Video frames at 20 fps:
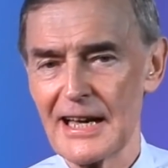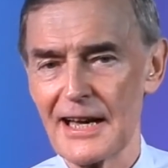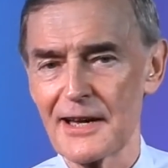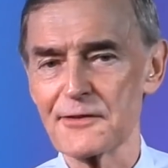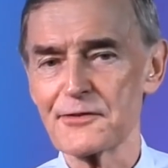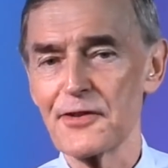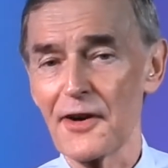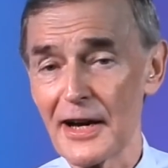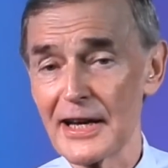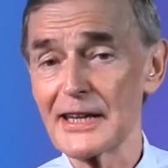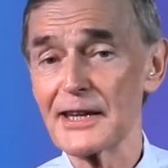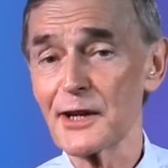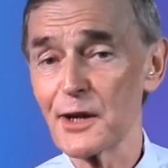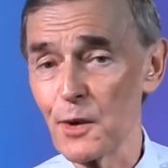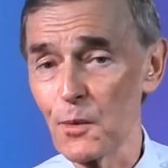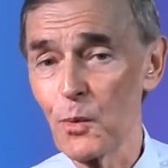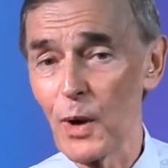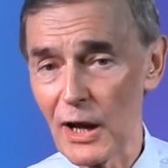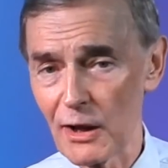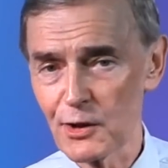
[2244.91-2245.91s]
and finding a
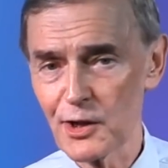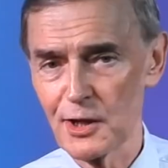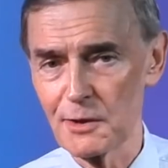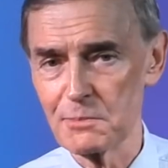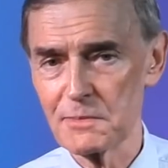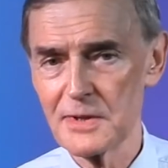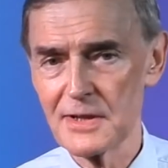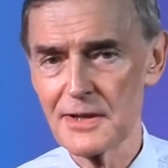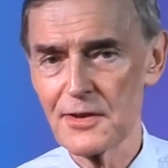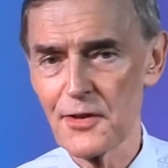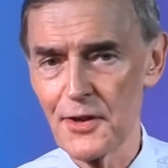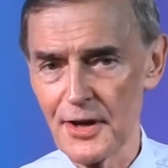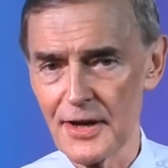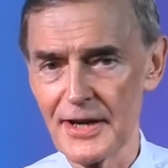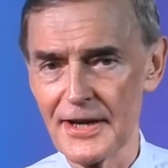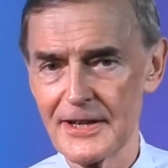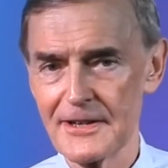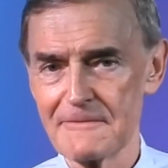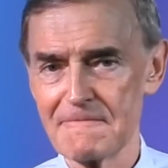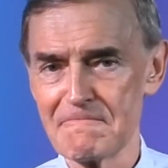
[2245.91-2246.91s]
welcome
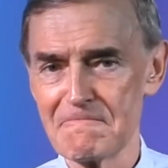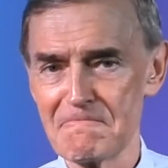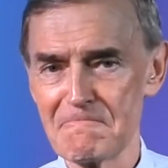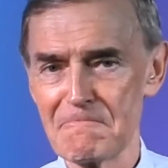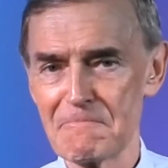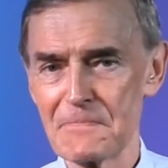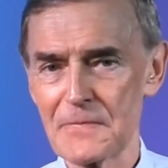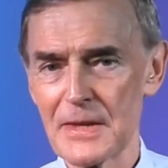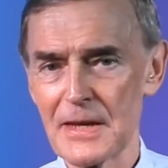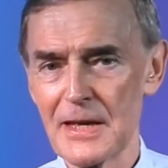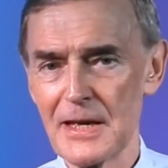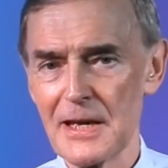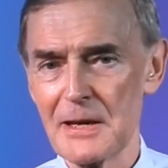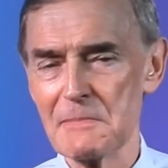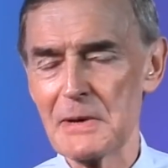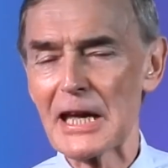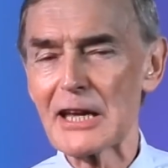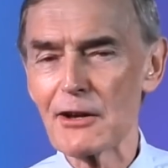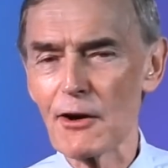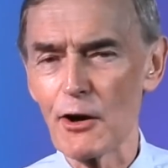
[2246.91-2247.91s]
there.
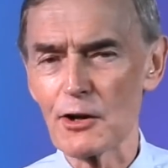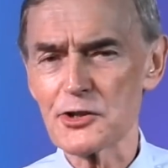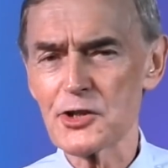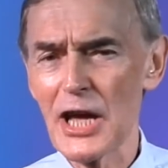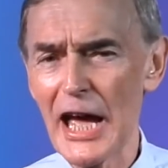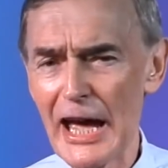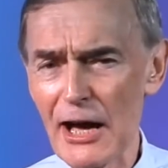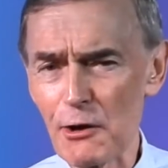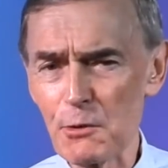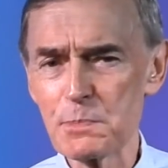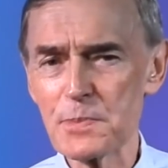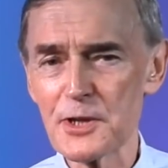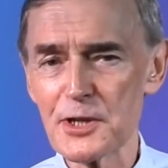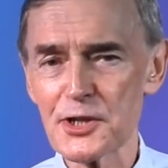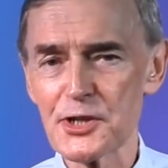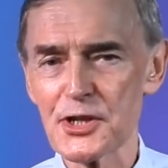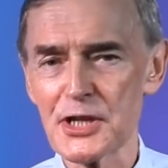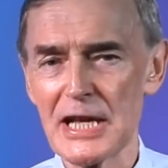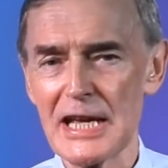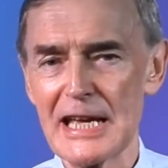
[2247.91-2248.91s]
May God help
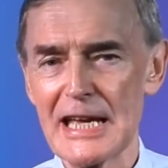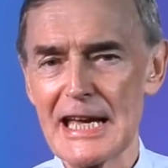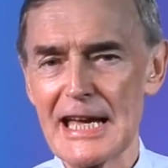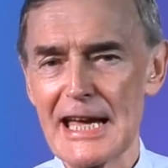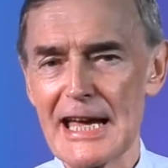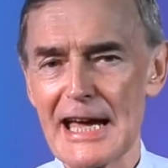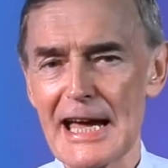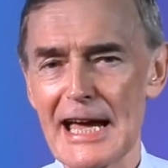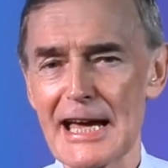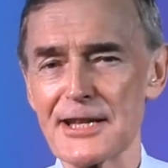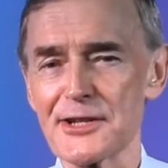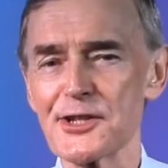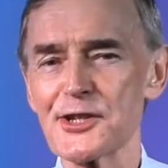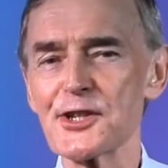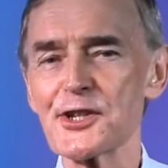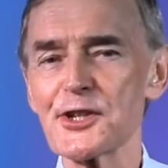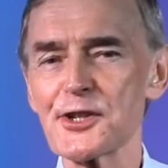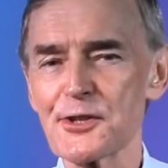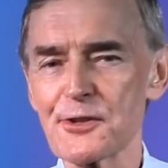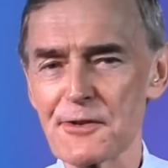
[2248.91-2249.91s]
us and
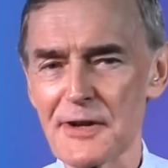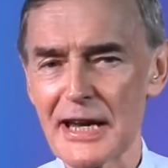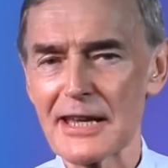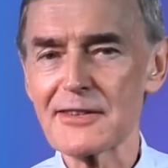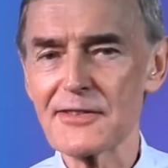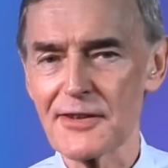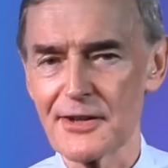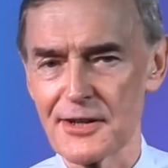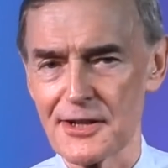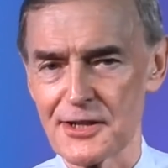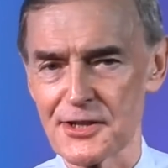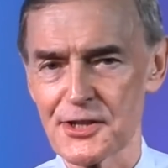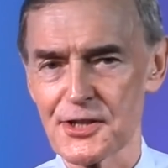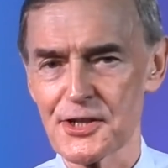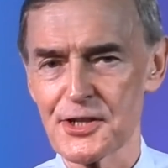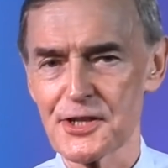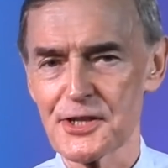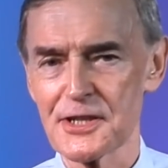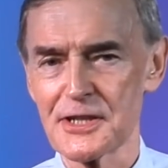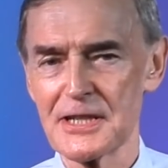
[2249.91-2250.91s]
strengthen
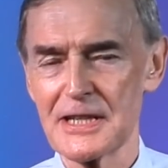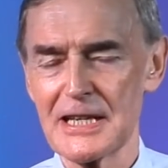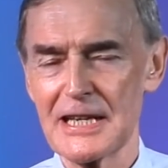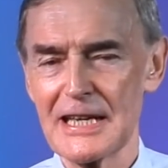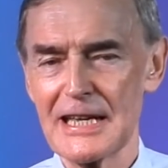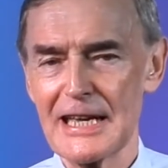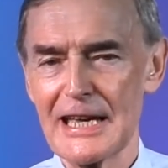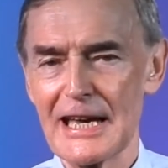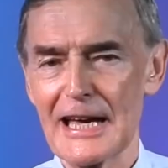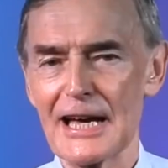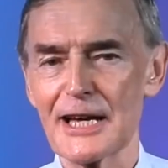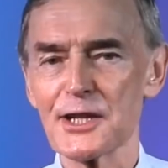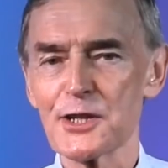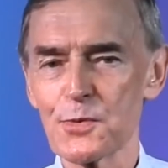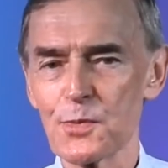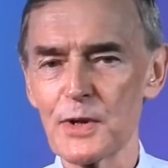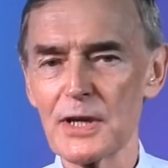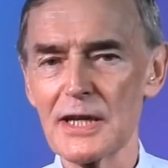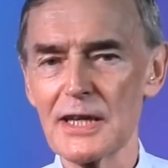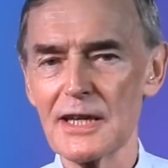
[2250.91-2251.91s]
us as
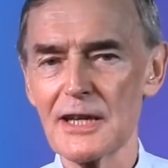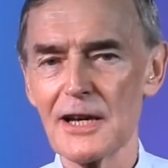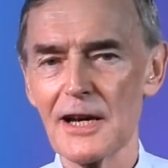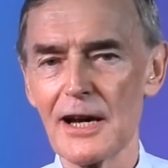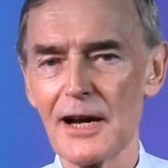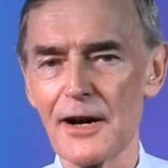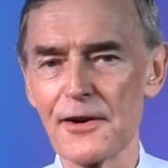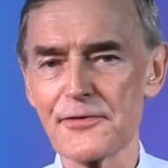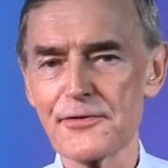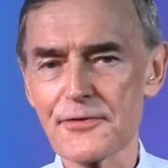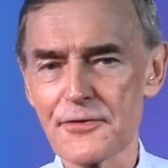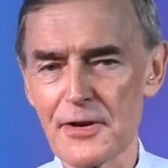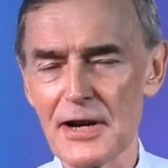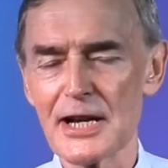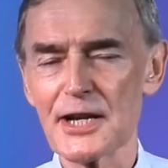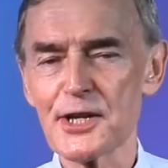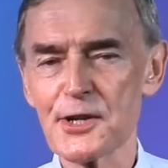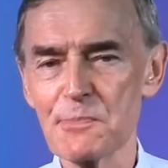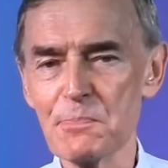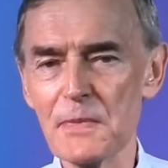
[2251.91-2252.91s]
we
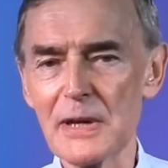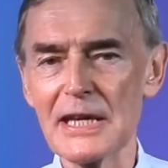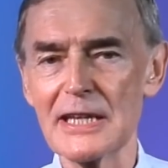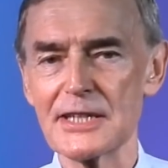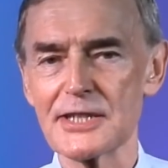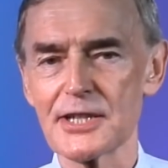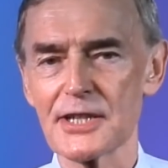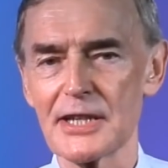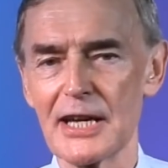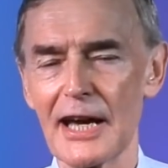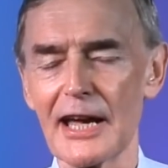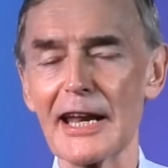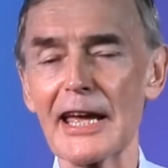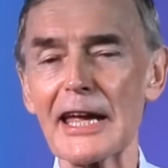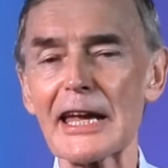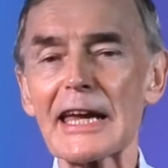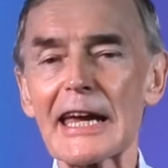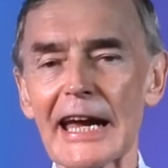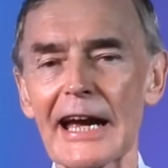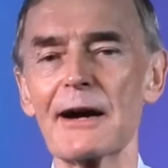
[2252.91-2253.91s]
afresh meet and
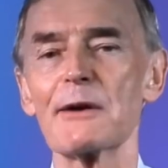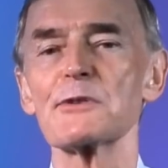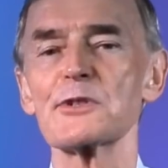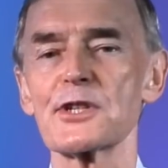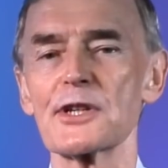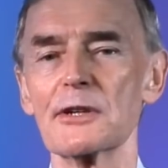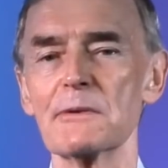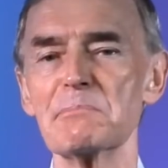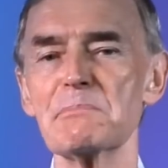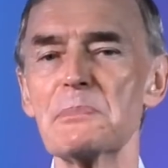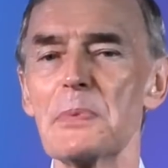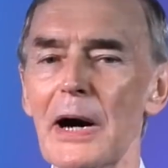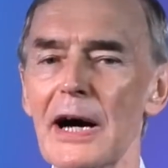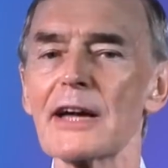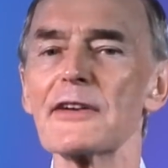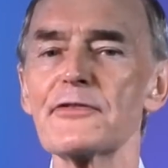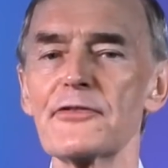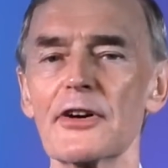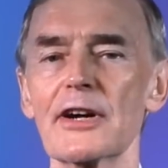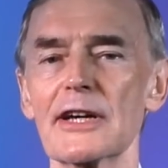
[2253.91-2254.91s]
encounter
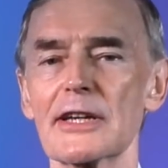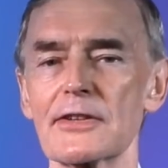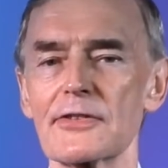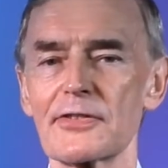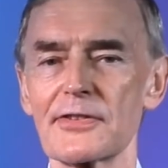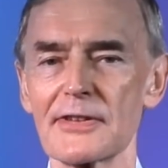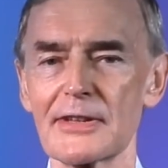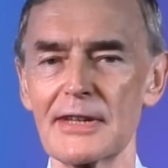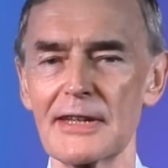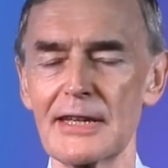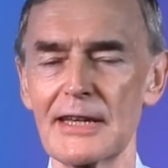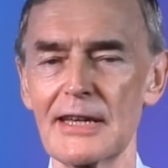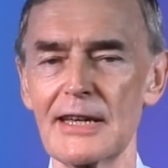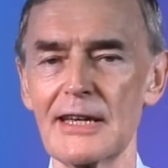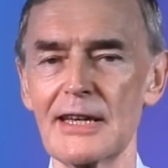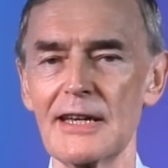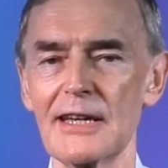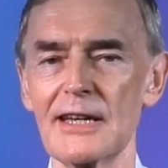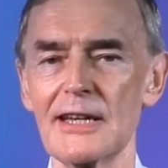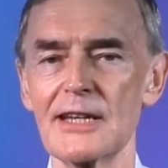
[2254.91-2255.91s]
by faith
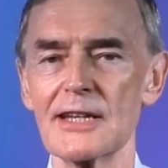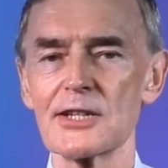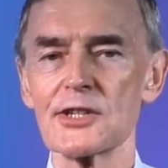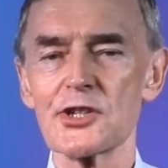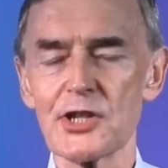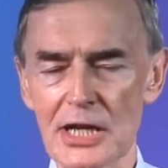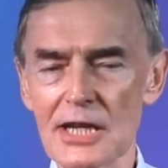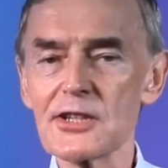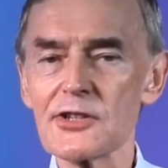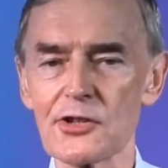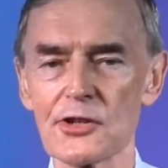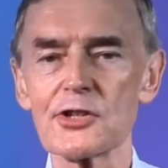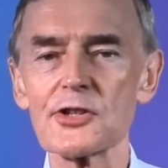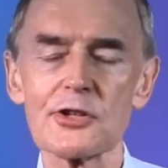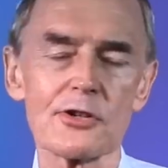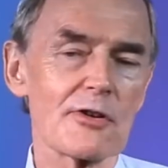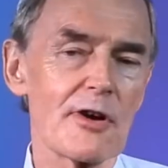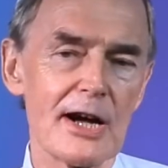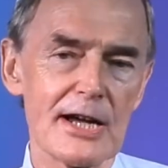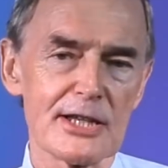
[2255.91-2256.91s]
Jesus
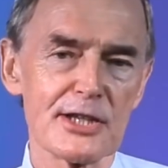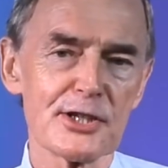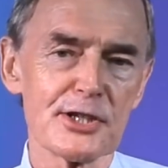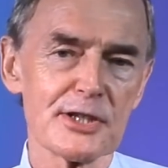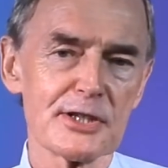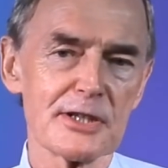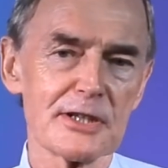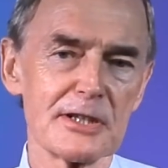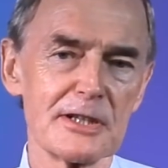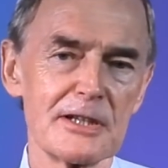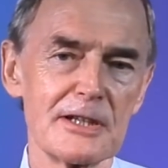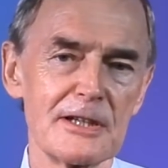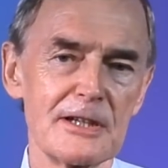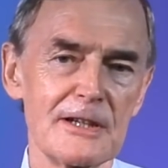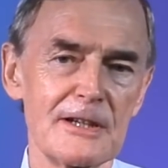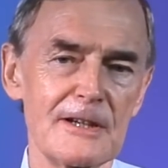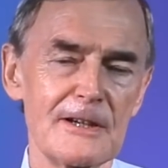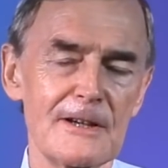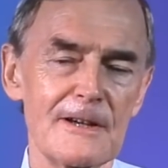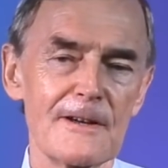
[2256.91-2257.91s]
Christ,
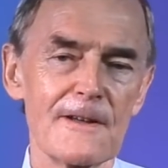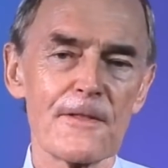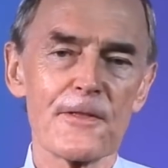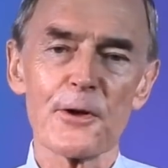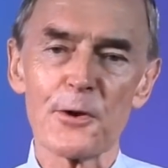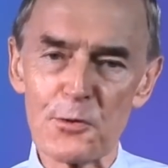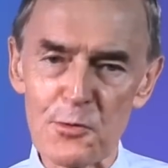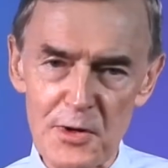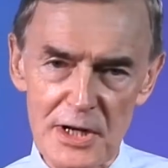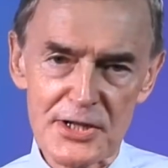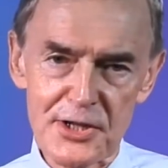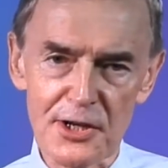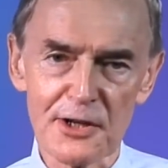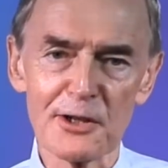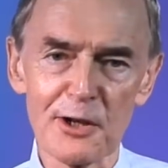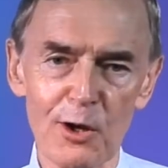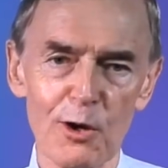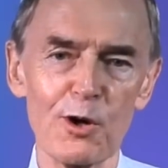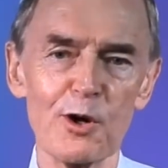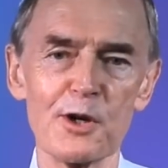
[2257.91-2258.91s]
the
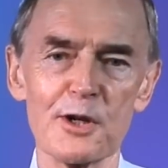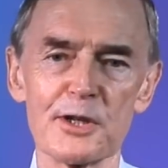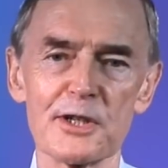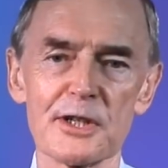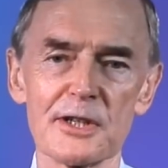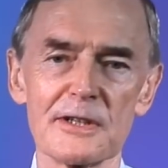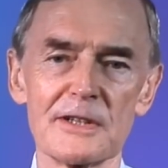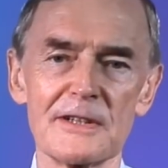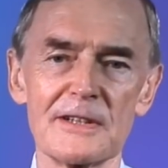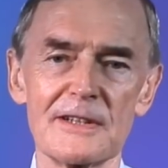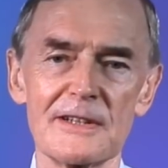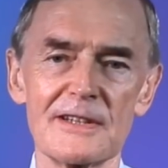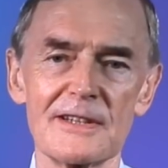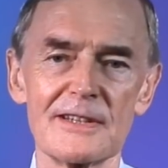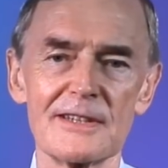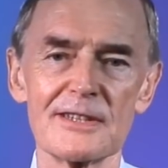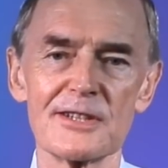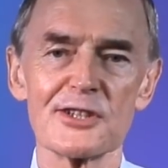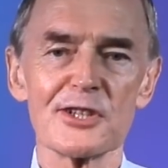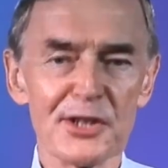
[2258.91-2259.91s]
risen Lord,
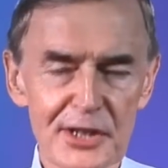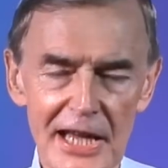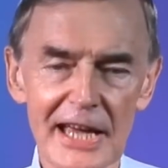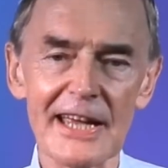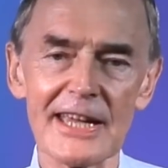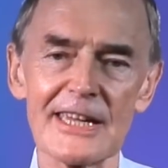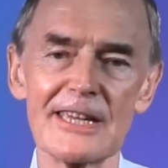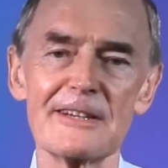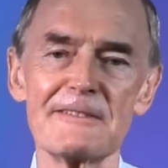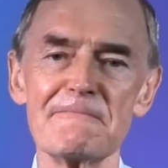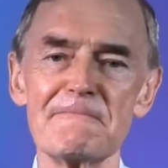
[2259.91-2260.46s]
today.